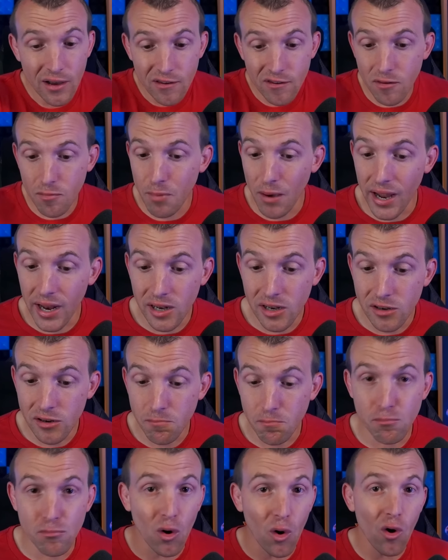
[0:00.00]
spend
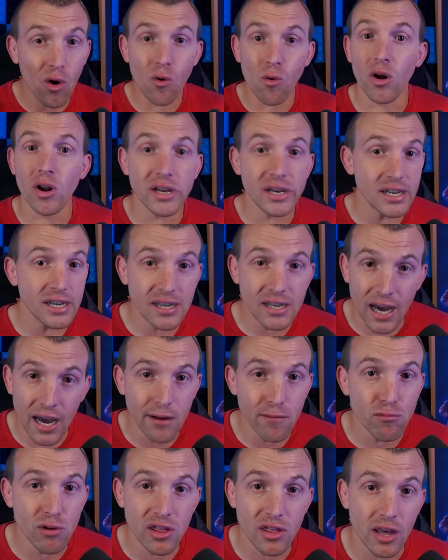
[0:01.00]
more quality
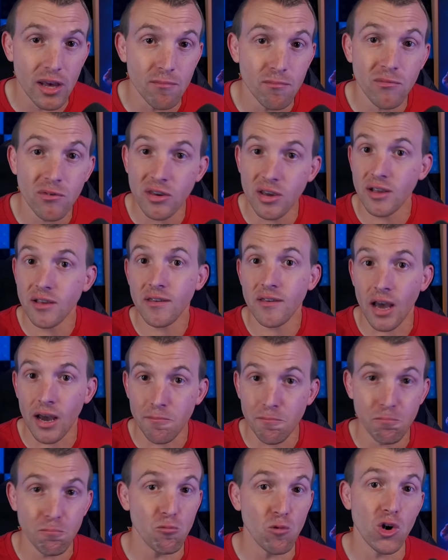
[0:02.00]
time with him since
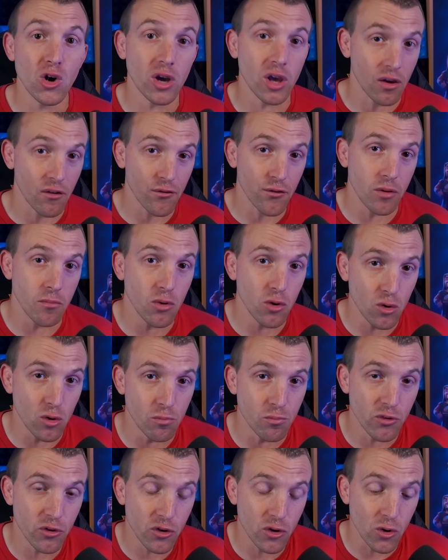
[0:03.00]
I'm working from
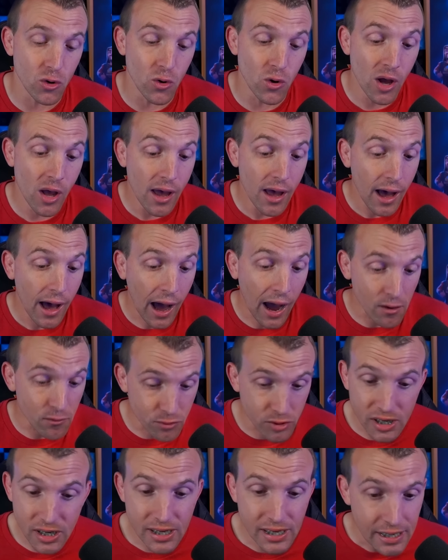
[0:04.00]
home. So I
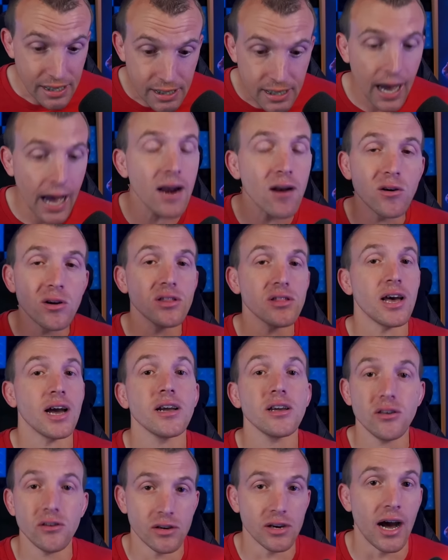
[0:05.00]
really cannot
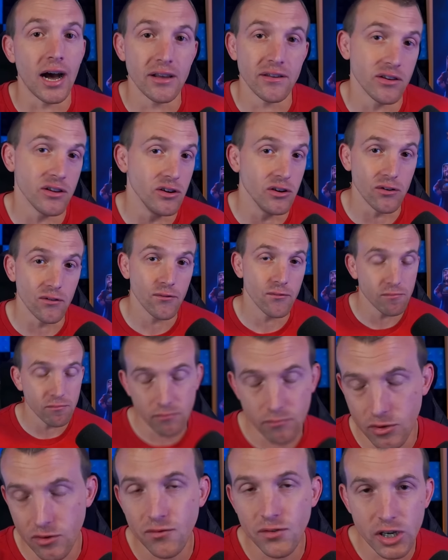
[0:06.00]
thank you guys enough.
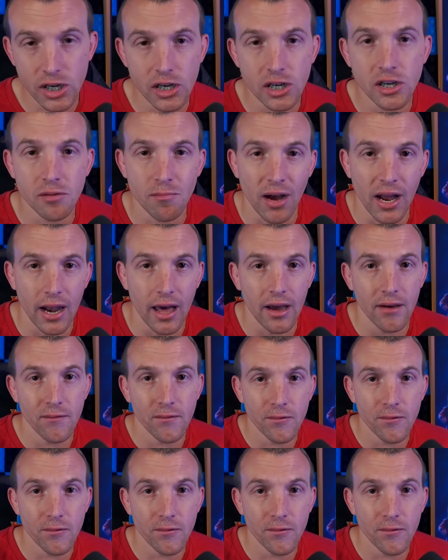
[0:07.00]
You've changed my life.